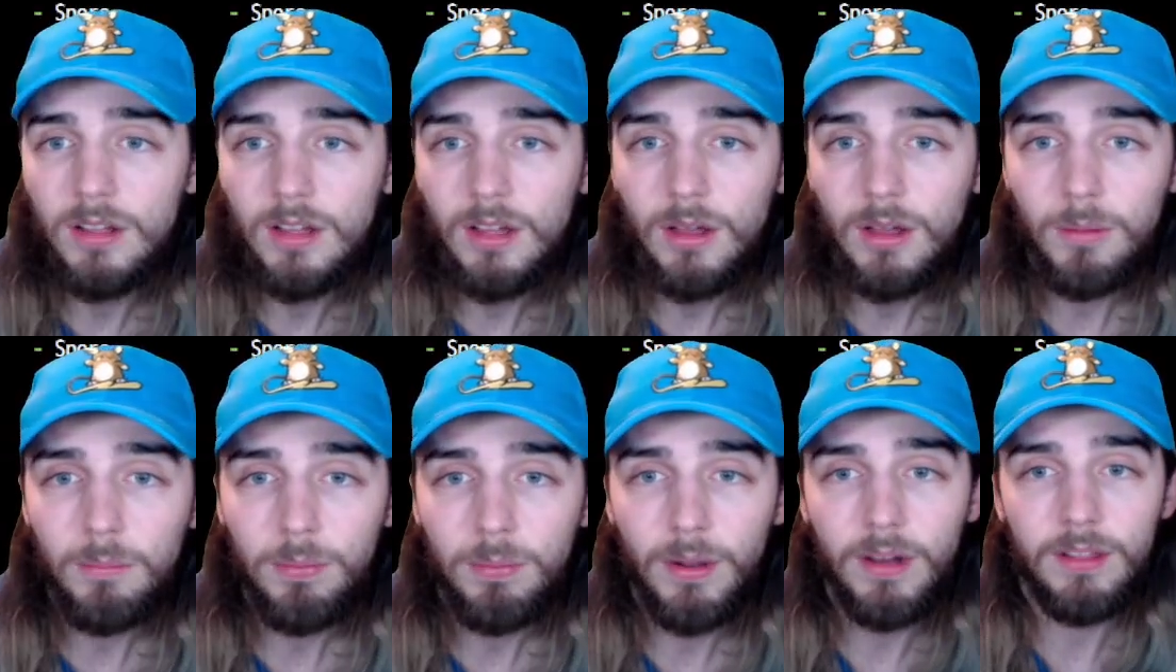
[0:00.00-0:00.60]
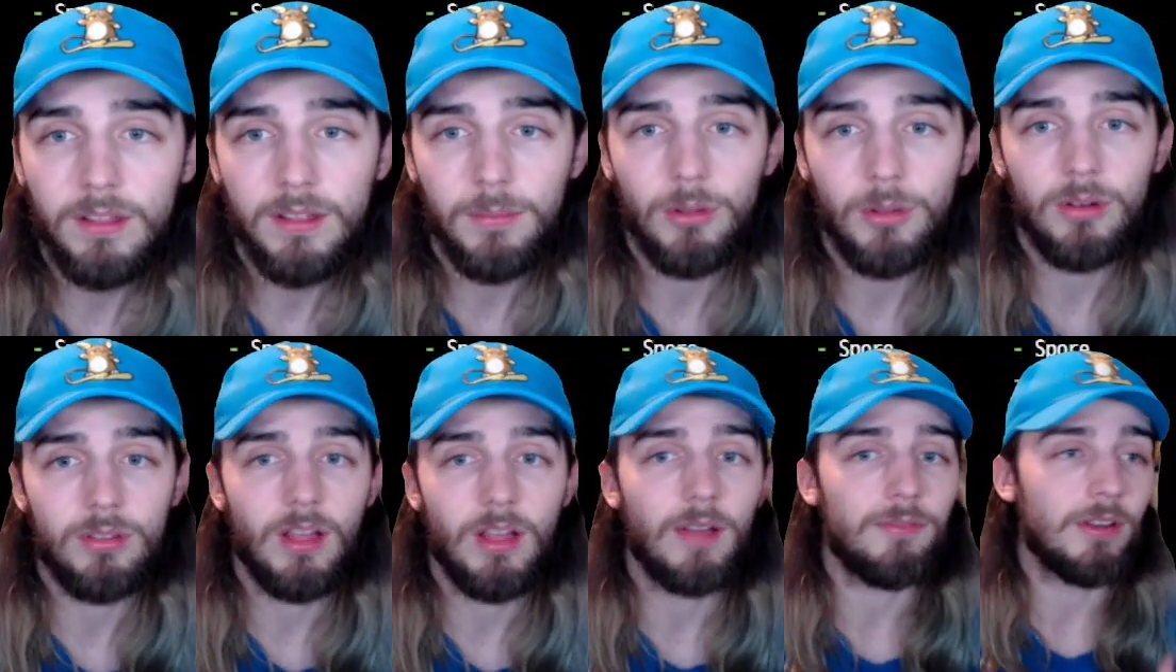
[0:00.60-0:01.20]
pretty similar
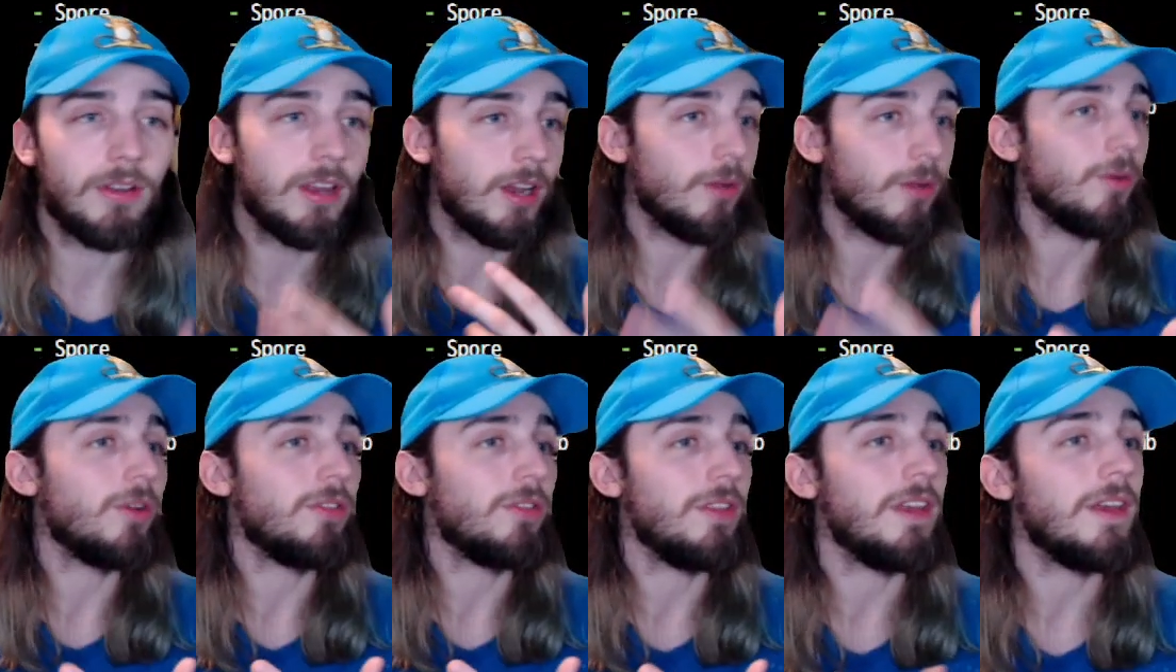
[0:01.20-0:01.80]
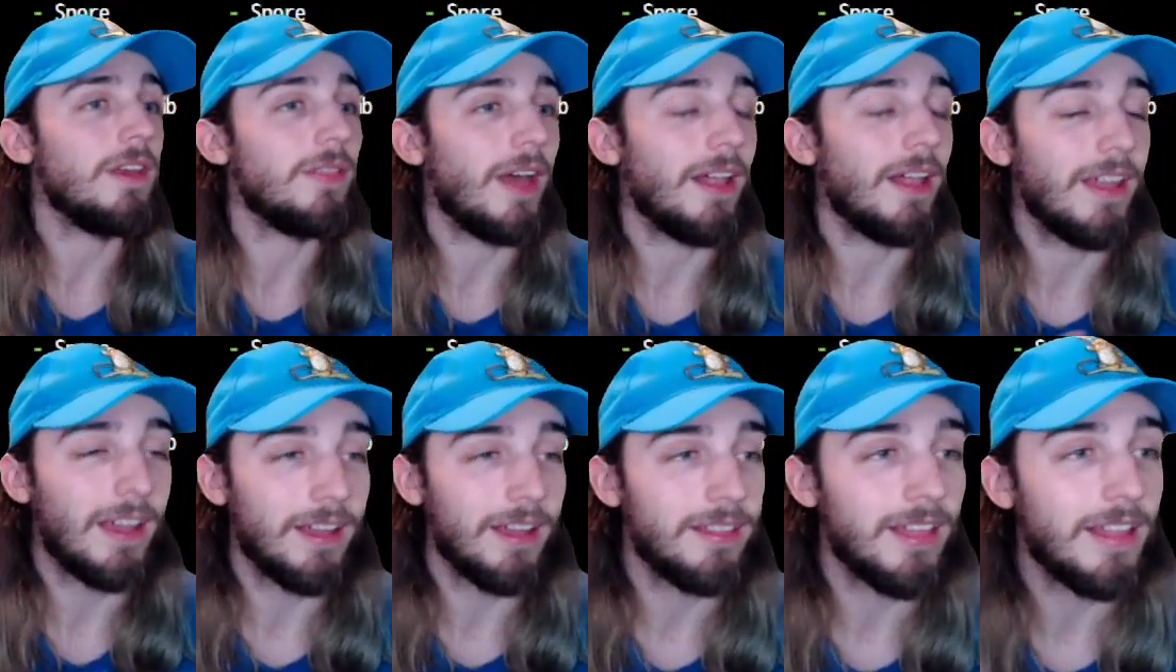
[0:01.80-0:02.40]
stuff. And here we're seeing that,
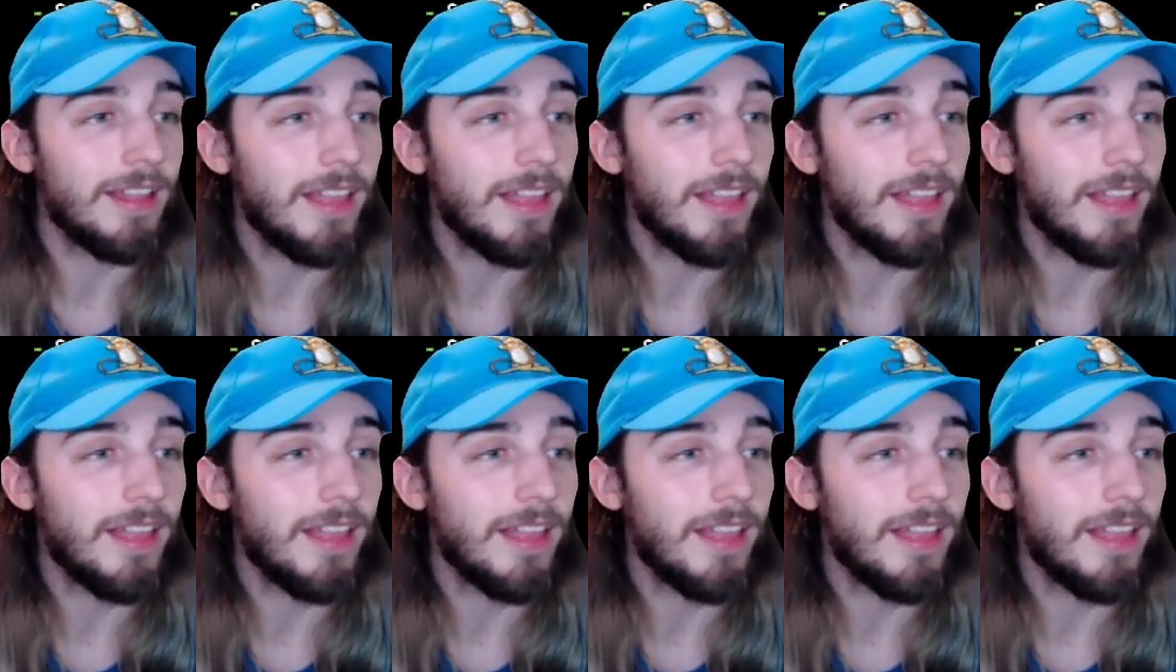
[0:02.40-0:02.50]
like I said,